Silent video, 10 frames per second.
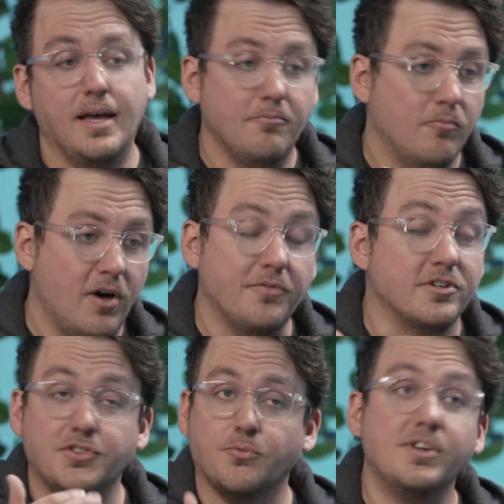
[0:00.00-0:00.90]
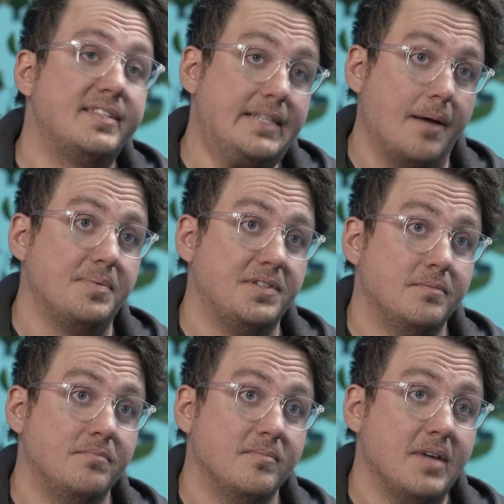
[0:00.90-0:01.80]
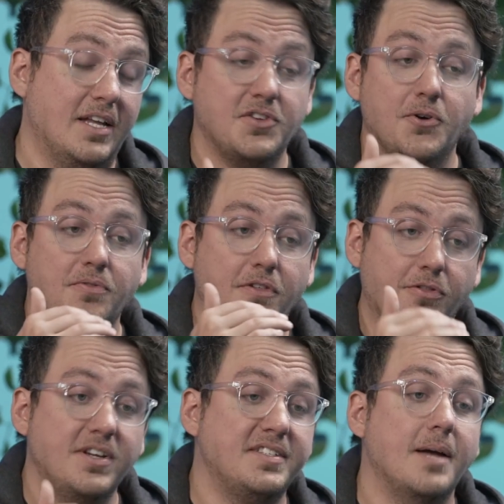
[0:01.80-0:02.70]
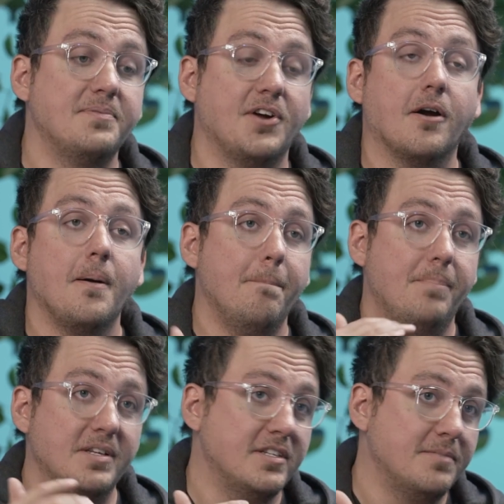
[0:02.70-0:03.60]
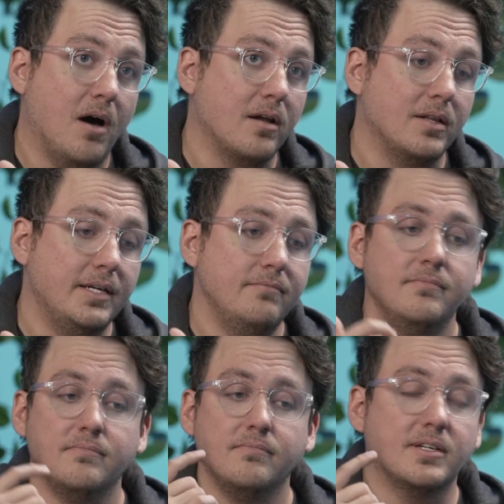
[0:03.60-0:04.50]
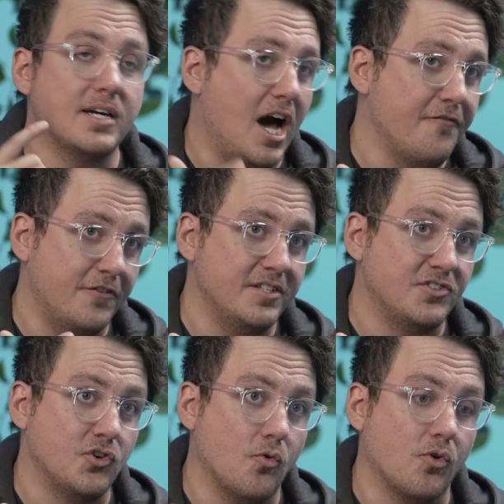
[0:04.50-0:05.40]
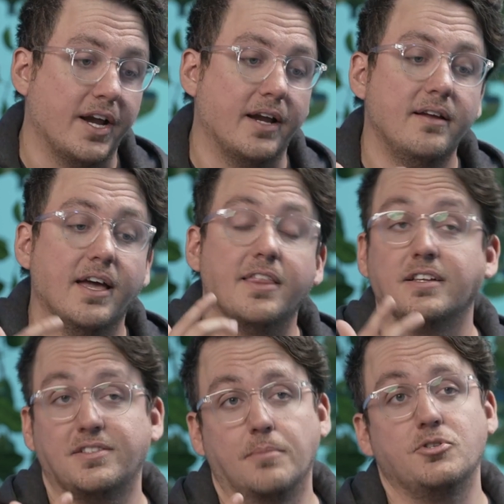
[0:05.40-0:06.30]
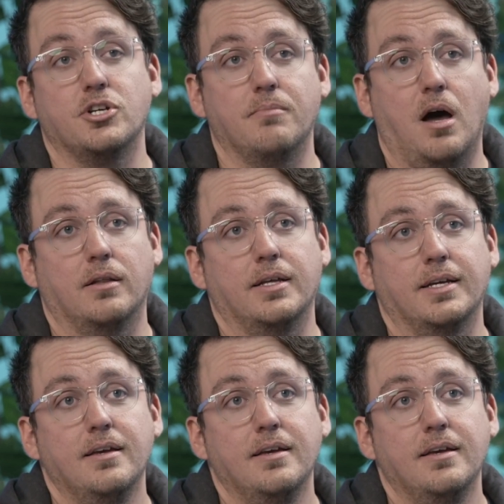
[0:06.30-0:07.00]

Well, there's 3 steps. And so the 3 steps are business modeling, confidence scoring, and then assumption modeling.